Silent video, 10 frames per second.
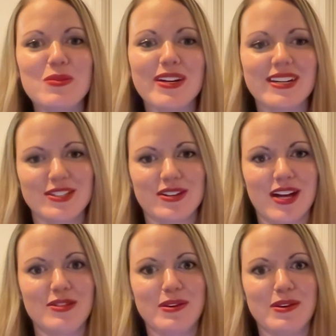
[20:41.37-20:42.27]
what it is you're
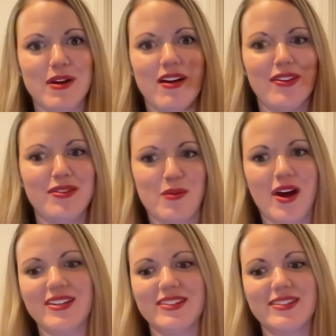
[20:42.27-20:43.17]
not doing well.
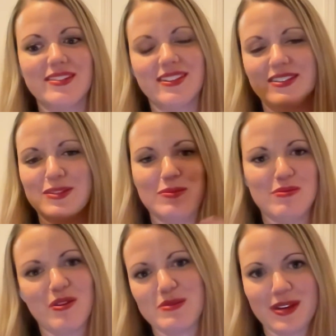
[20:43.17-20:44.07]
Otherwise, it's
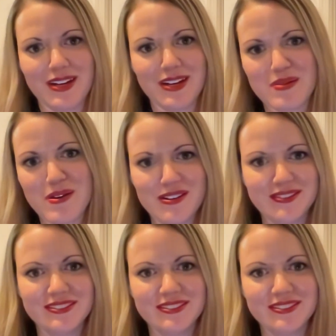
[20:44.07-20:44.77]
throwing spaghetti at a wall.